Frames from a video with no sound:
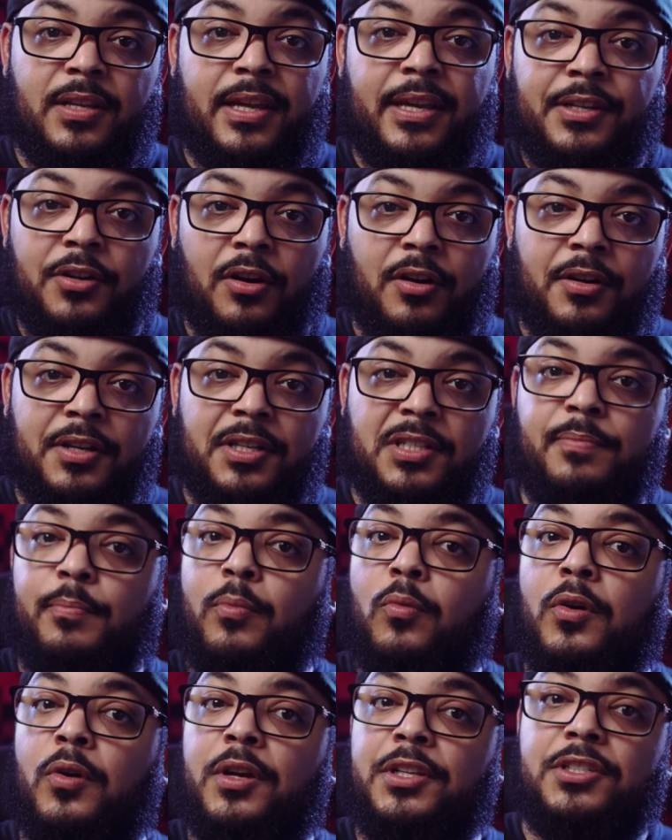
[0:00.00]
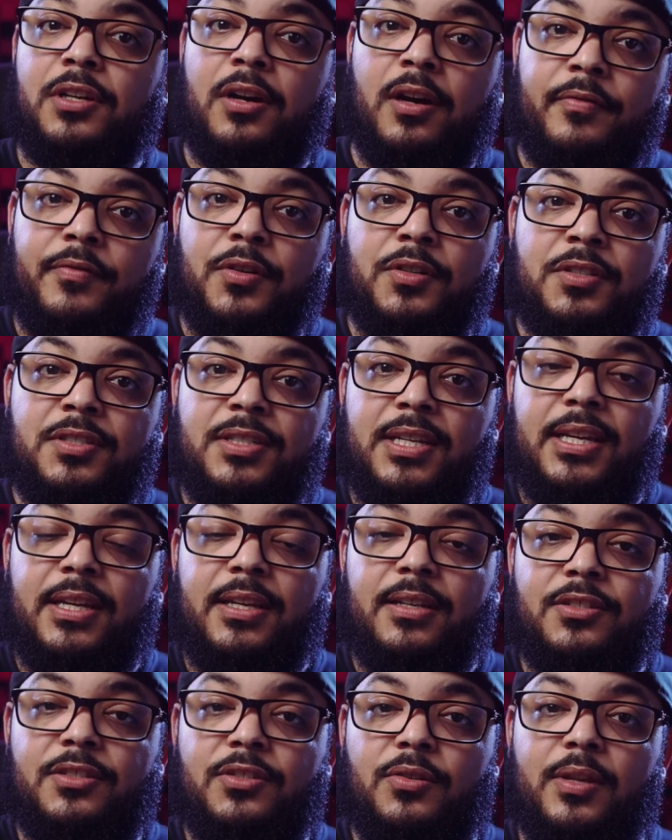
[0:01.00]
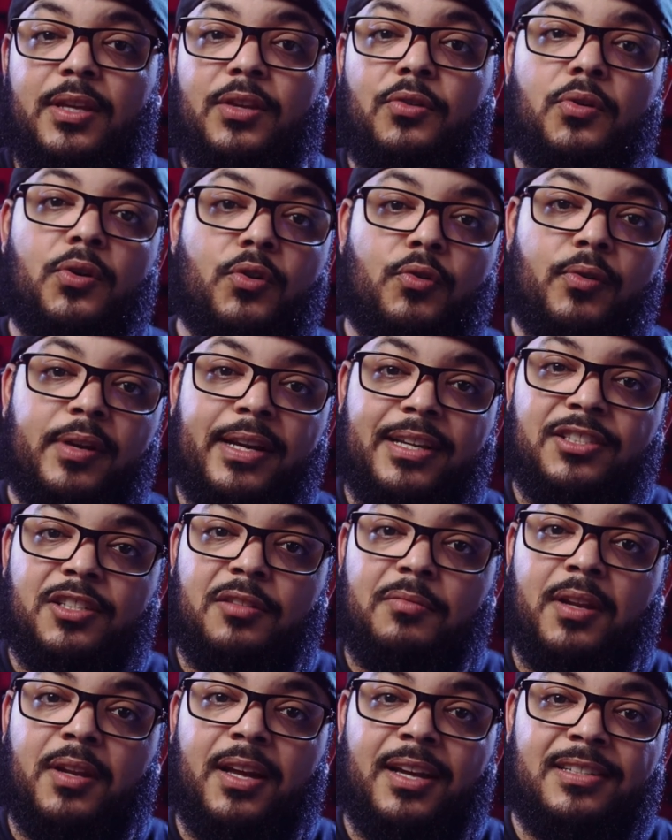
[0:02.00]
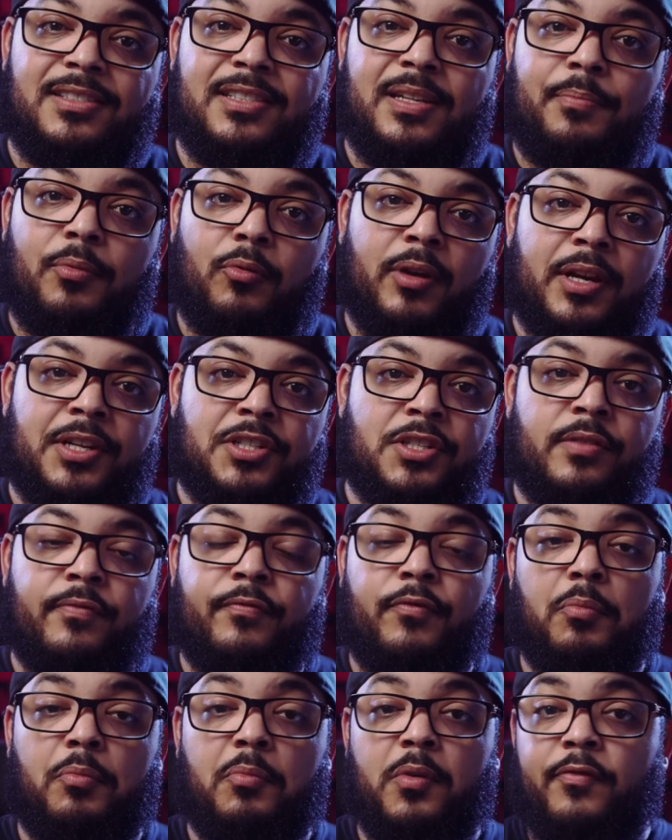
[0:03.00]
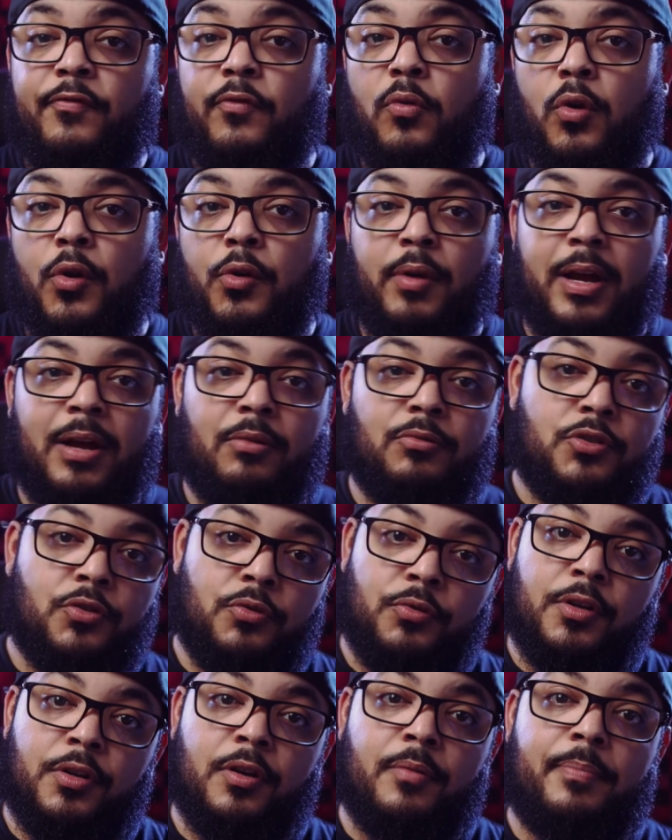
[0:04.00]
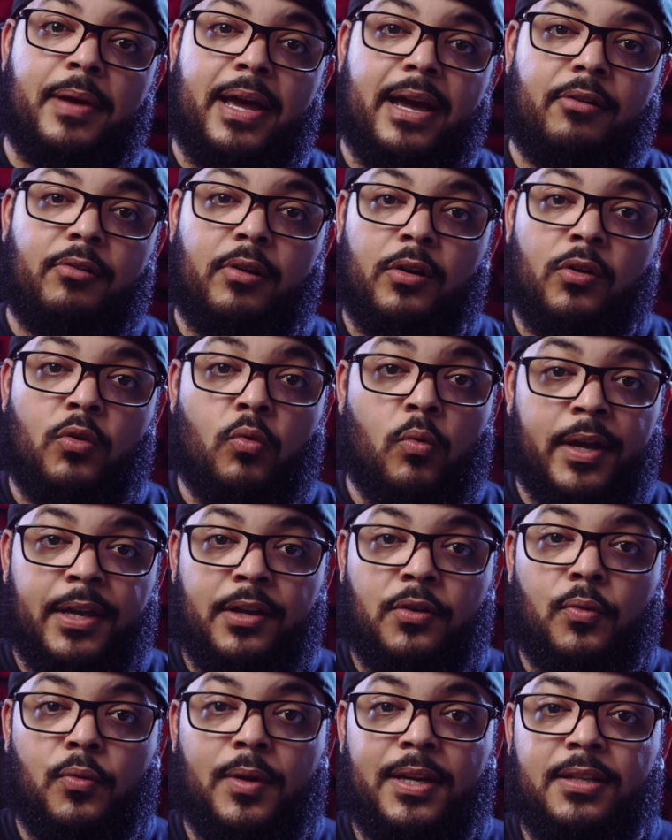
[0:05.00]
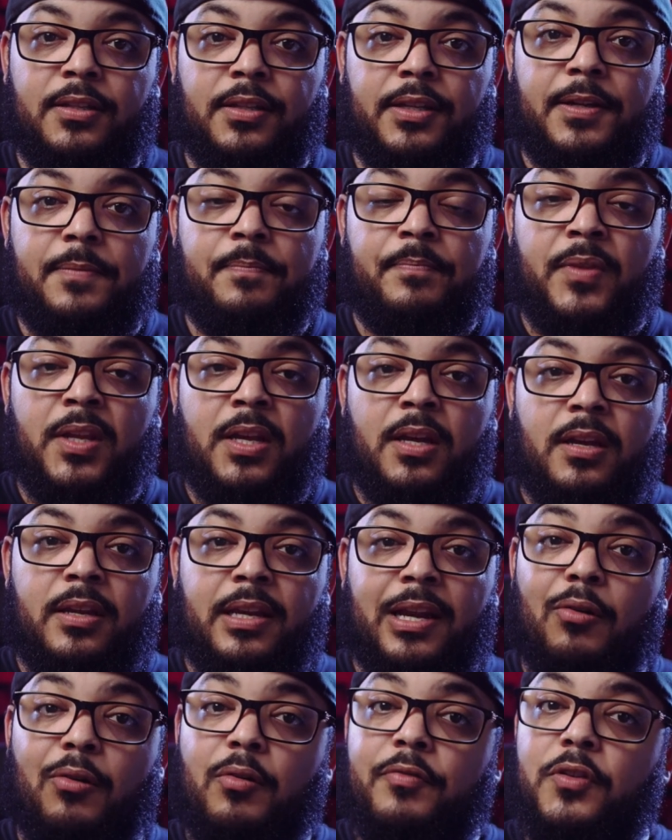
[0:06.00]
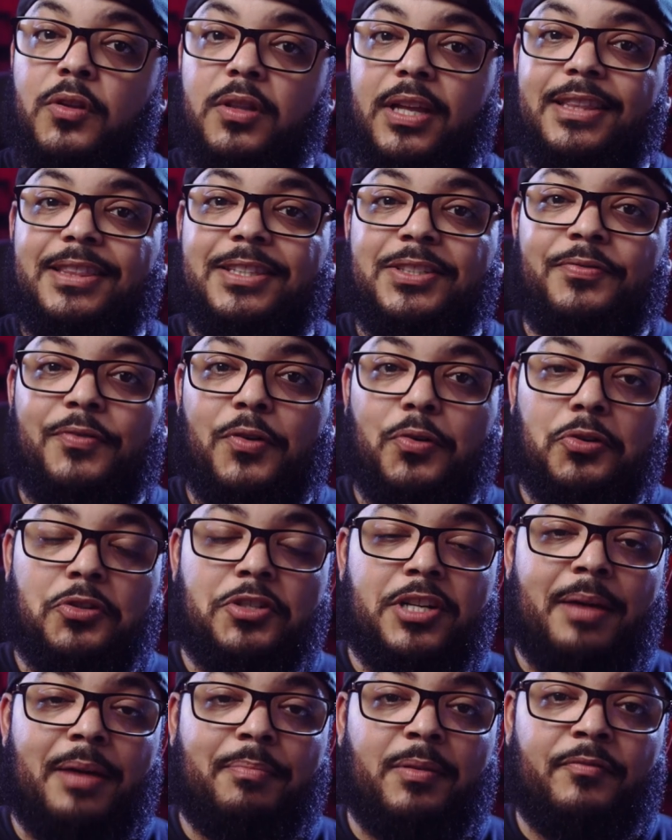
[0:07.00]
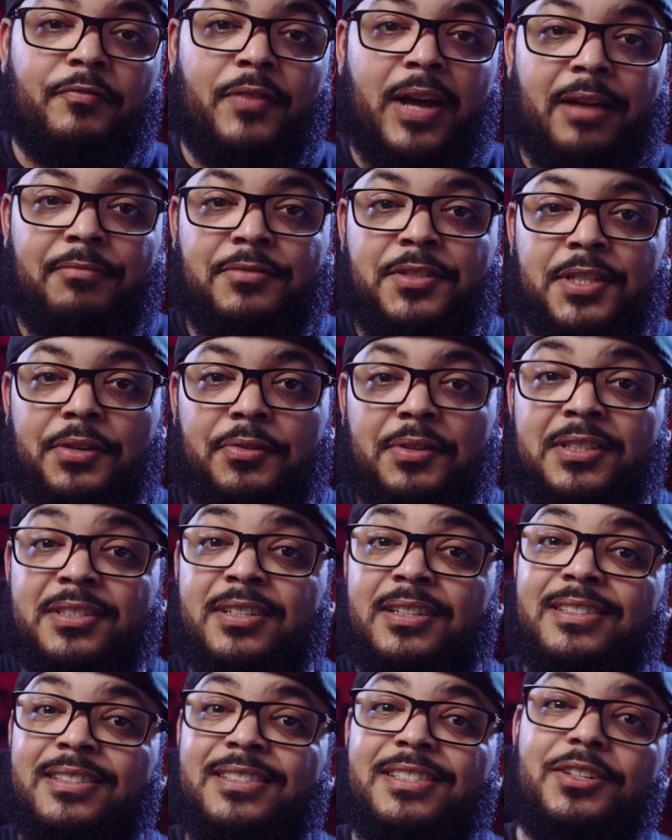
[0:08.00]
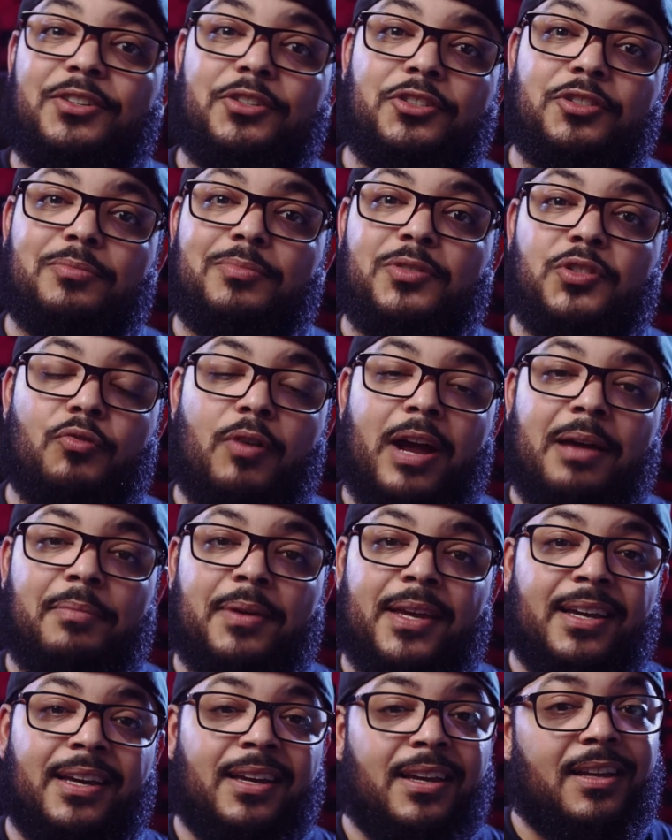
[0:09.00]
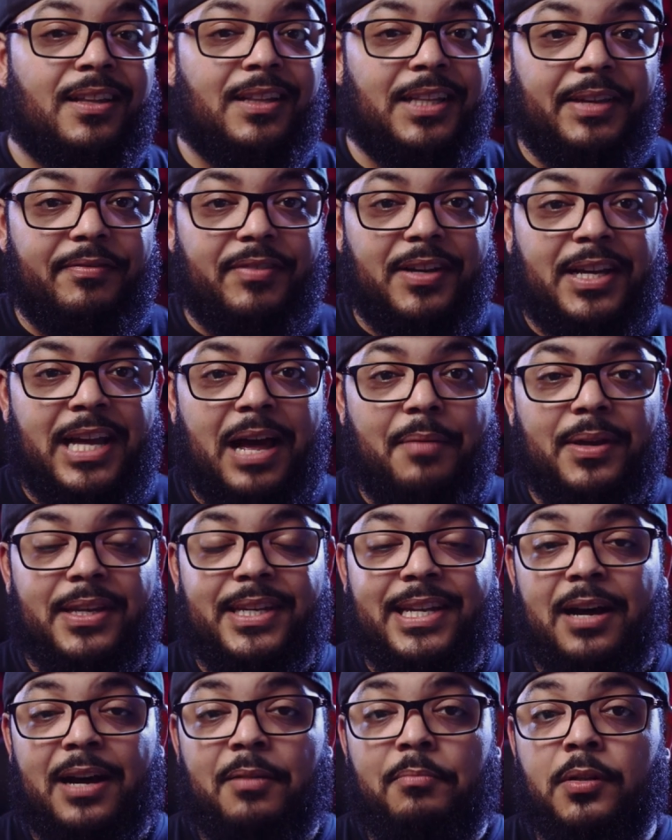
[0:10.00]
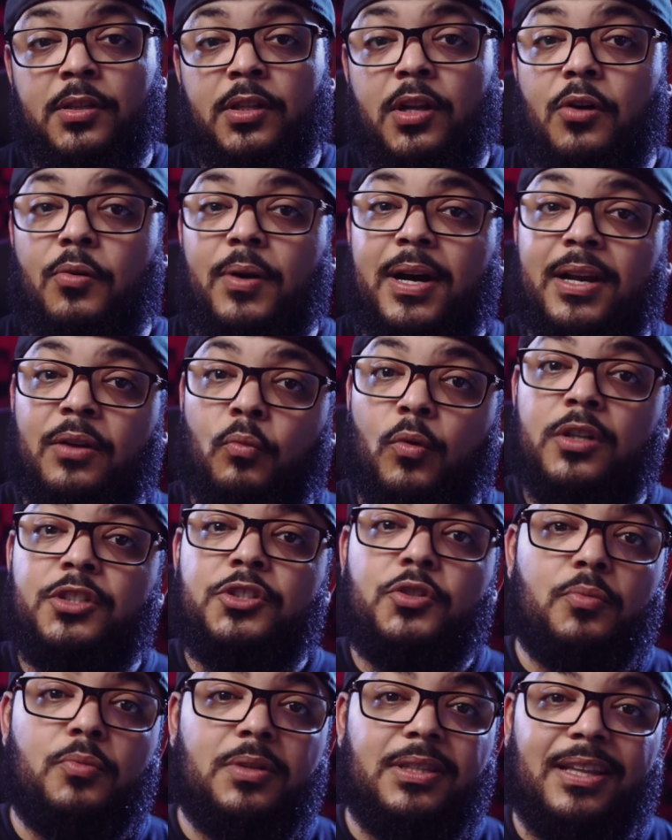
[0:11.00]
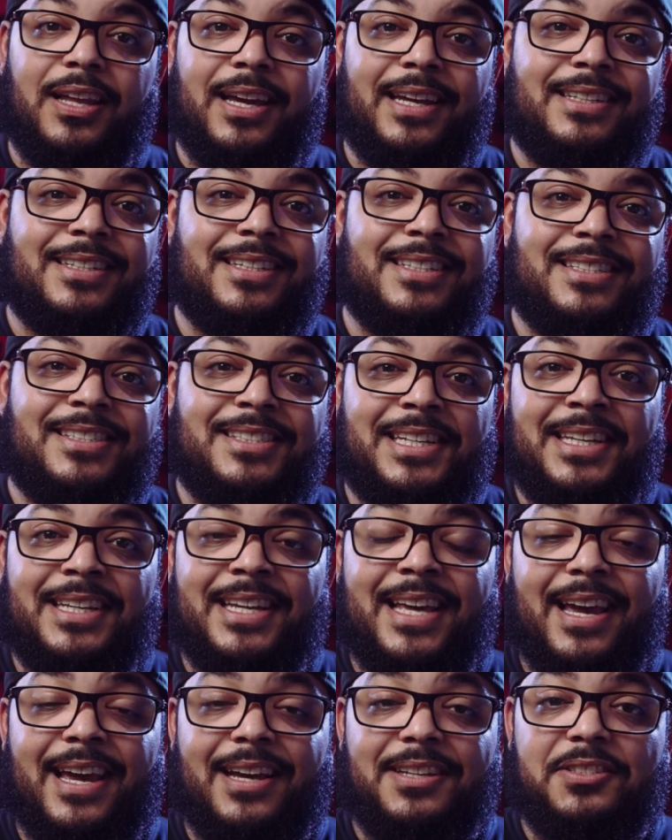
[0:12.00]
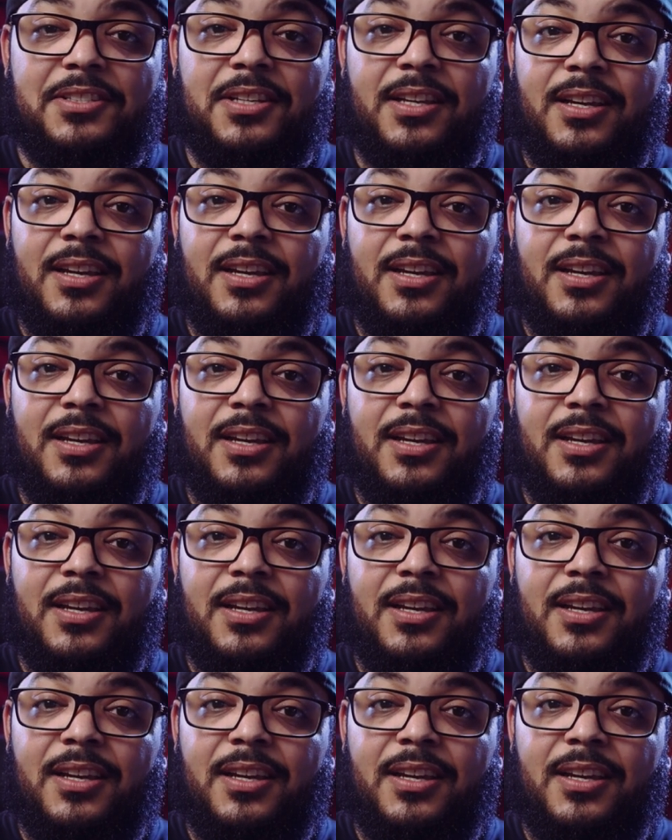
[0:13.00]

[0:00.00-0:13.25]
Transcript: and darkest points of your scene so that you can create some nice separation from your foreground to your background quite quickly. Now, if you like this Photoshop in 5 series, consider subscribing, leave a comment down below on what you would like to see next.